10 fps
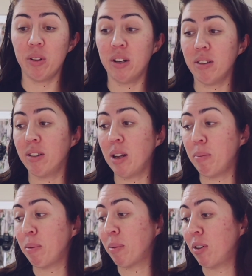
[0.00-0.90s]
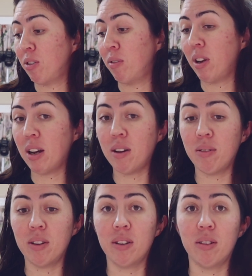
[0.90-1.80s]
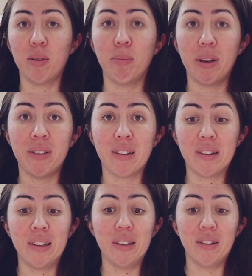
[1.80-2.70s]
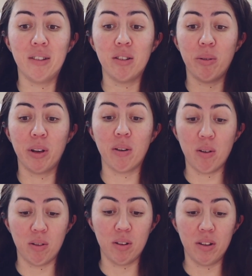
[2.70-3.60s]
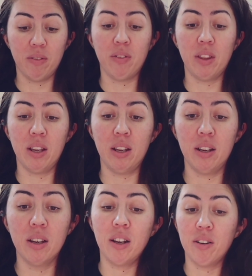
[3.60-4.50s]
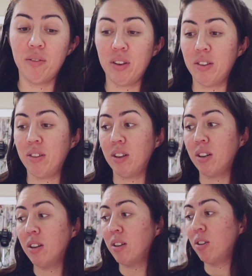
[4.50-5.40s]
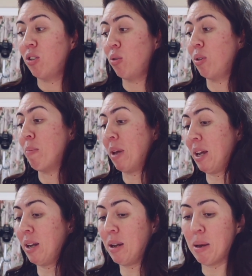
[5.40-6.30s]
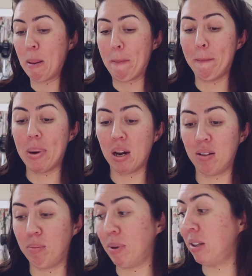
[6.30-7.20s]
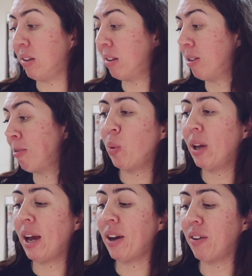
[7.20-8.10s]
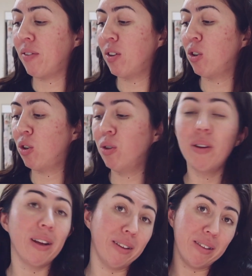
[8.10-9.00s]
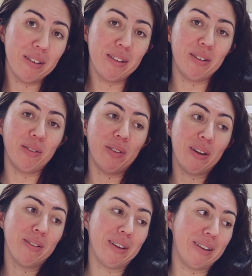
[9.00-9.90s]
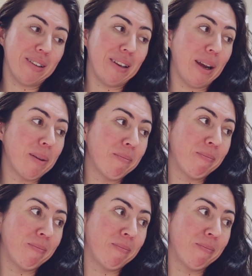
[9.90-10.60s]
the next step I'm going to do now is basically sewing all of the interfacing to the main bodice piece. We have 2 days until Valentine's Day.